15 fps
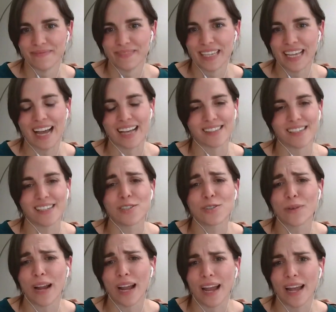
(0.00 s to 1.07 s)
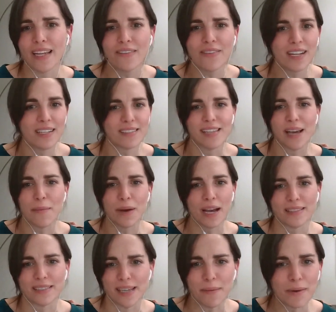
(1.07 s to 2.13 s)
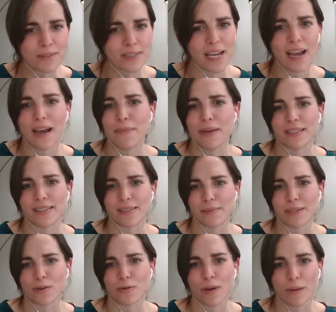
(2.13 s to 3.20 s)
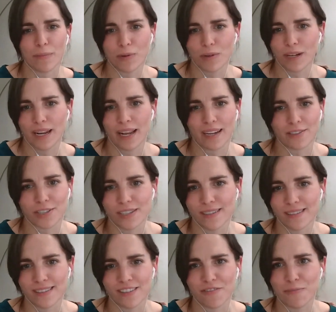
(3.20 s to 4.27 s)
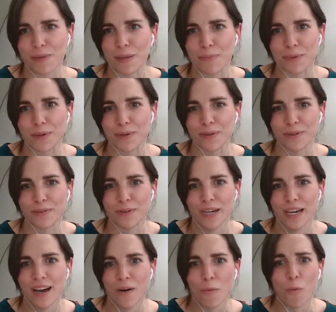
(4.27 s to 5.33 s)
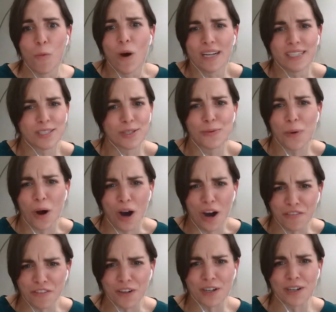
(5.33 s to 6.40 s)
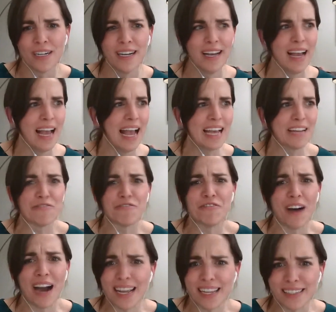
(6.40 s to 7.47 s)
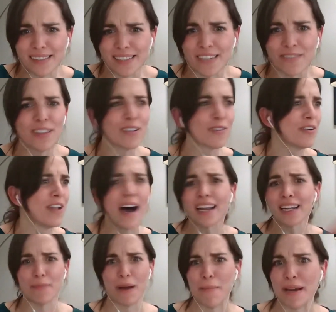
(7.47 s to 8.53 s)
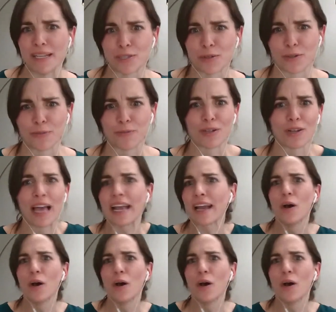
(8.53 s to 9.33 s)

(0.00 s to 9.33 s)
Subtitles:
Yes, it's great. And even at demo day, I made some incredible connections of people who want to offer advice. Even they're not in my mentor group. They're like,